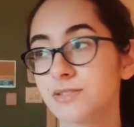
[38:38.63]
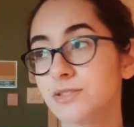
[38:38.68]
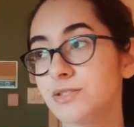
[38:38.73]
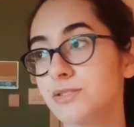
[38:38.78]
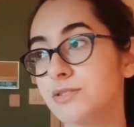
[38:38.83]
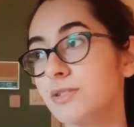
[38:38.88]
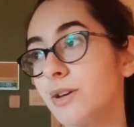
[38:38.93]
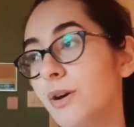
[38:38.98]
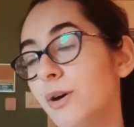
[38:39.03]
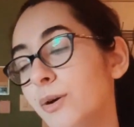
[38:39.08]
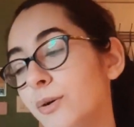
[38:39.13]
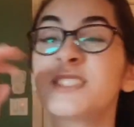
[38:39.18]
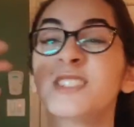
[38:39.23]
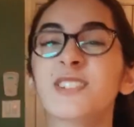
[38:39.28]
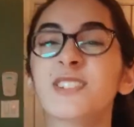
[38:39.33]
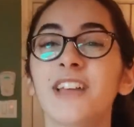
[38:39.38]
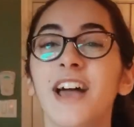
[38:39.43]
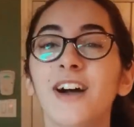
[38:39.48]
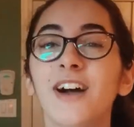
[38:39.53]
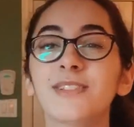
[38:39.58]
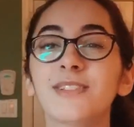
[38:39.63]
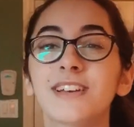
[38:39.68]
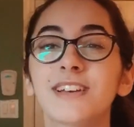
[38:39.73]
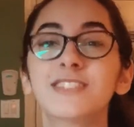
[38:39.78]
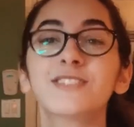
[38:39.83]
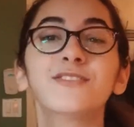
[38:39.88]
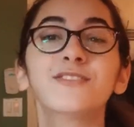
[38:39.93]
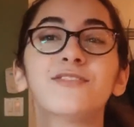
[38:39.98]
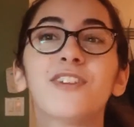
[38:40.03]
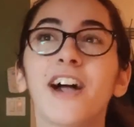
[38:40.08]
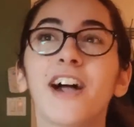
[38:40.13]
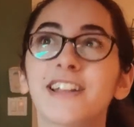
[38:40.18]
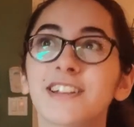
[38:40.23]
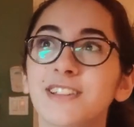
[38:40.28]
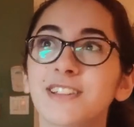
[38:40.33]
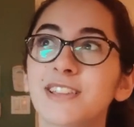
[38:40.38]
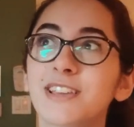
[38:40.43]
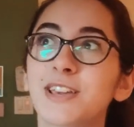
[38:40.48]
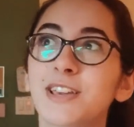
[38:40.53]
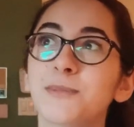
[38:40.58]
So now let's
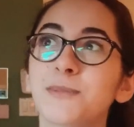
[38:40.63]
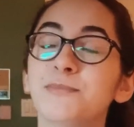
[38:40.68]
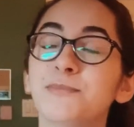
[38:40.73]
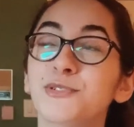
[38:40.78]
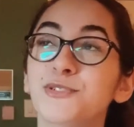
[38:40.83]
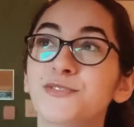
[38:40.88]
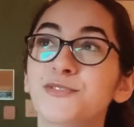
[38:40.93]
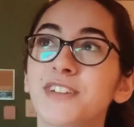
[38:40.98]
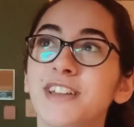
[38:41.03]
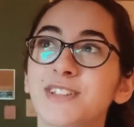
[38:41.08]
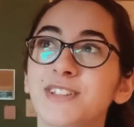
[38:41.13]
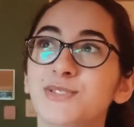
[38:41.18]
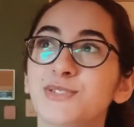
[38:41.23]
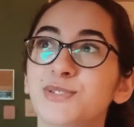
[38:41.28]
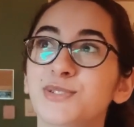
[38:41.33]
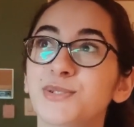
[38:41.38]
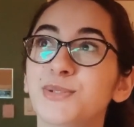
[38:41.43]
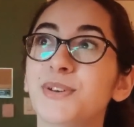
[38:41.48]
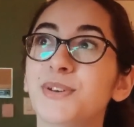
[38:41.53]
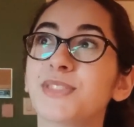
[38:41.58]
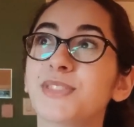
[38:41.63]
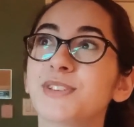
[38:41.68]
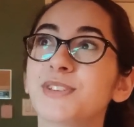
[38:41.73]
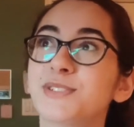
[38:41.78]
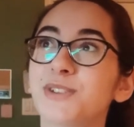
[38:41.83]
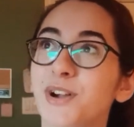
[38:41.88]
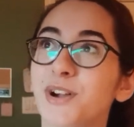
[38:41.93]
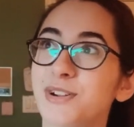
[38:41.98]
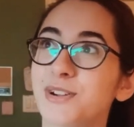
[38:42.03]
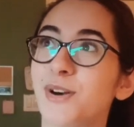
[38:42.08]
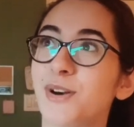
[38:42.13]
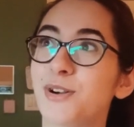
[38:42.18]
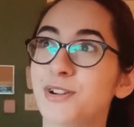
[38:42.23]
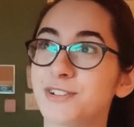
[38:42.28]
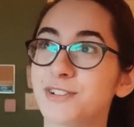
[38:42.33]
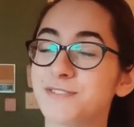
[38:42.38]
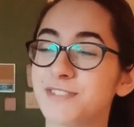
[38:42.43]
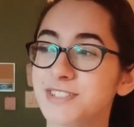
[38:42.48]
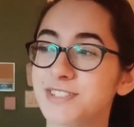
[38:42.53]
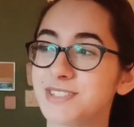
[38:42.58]
finally move into the Dark
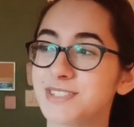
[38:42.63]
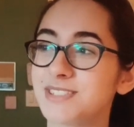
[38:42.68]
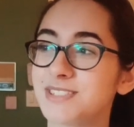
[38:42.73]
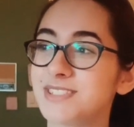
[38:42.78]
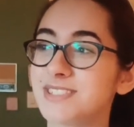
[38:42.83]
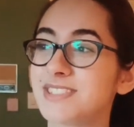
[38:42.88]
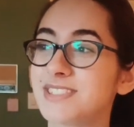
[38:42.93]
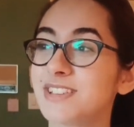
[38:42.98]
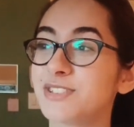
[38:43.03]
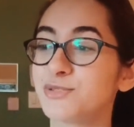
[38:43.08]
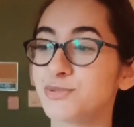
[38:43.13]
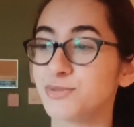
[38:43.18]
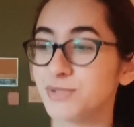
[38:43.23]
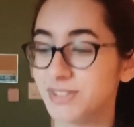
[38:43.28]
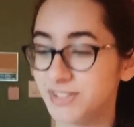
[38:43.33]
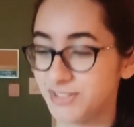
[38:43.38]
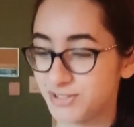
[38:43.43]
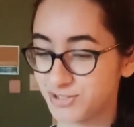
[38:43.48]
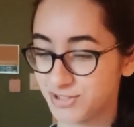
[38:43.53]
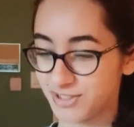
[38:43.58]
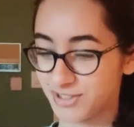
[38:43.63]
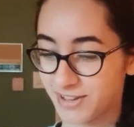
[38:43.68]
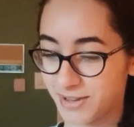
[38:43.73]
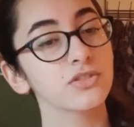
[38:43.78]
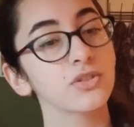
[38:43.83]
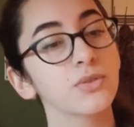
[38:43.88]
Artifices trilogy.